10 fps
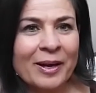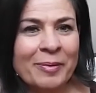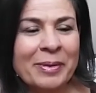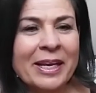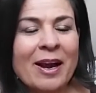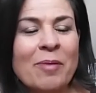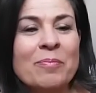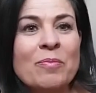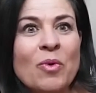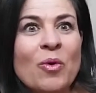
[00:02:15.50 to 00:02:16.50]
become
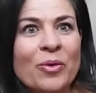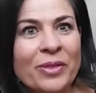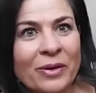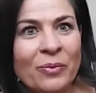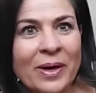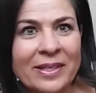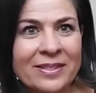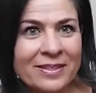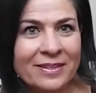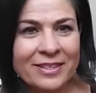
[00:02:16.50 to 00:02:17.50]
more than
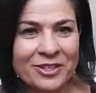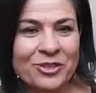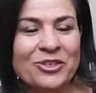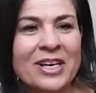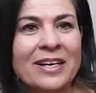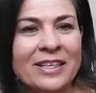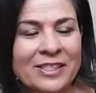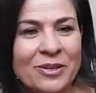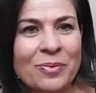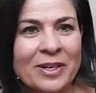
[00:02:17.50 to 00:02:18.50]
what the
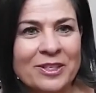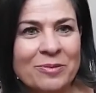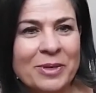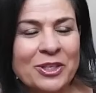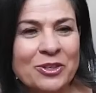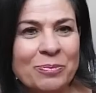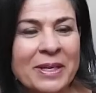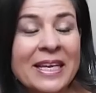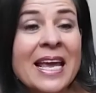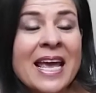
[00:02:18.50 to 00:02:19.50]
society wants me to
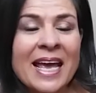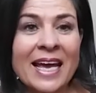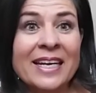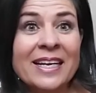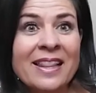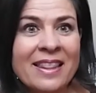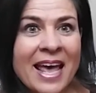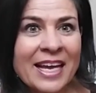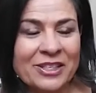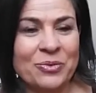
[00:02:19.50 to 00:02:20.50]
be. And in
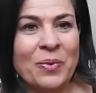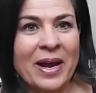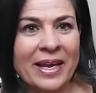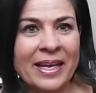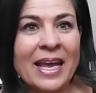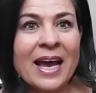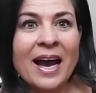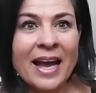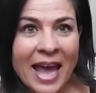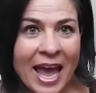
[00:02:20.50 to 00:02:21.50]
that way,
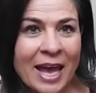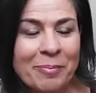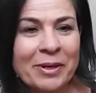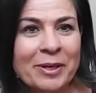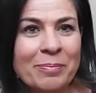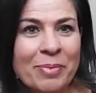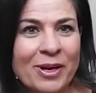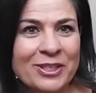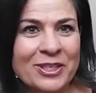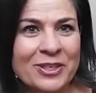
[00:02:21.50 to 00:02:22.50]
I am an
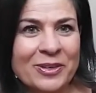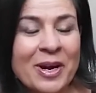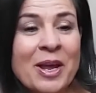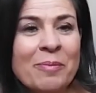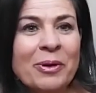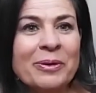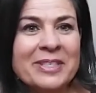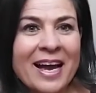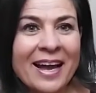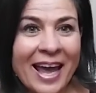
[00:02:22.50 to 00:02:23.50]
imposter because
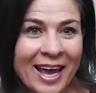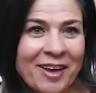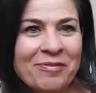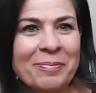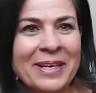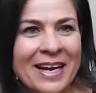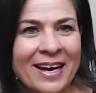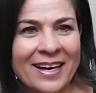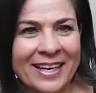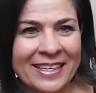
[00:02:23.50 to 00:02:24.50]
I have been
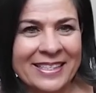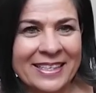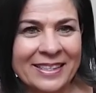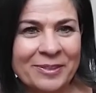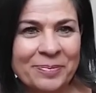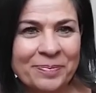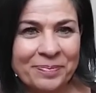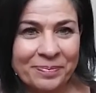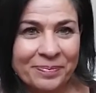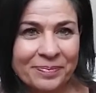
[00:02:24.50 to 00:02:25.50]
hiding.
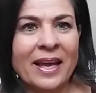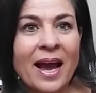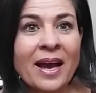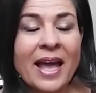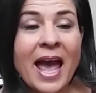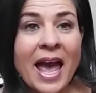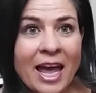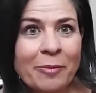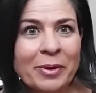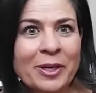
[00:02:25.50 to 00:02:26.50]
I
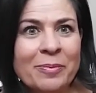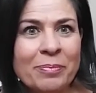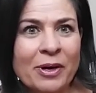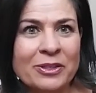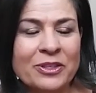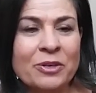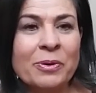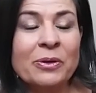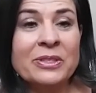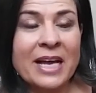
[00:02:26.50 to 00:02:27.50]
am an imposter
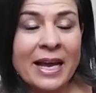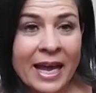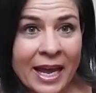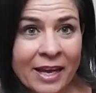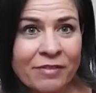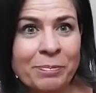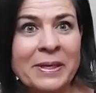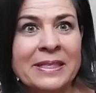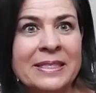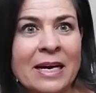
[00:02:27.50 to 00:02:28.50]
because I have
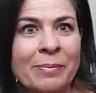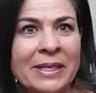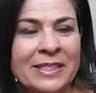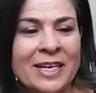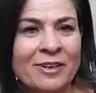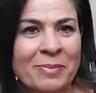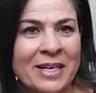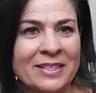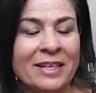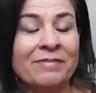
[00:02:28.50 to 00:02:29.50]
been dumbing down
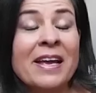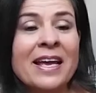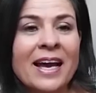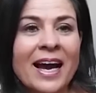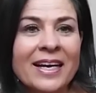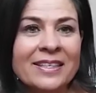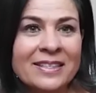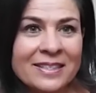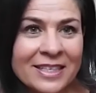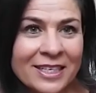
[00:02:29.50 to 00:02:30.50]
myself. I
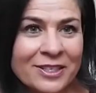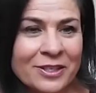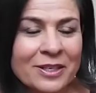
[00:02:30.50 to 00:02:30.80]
did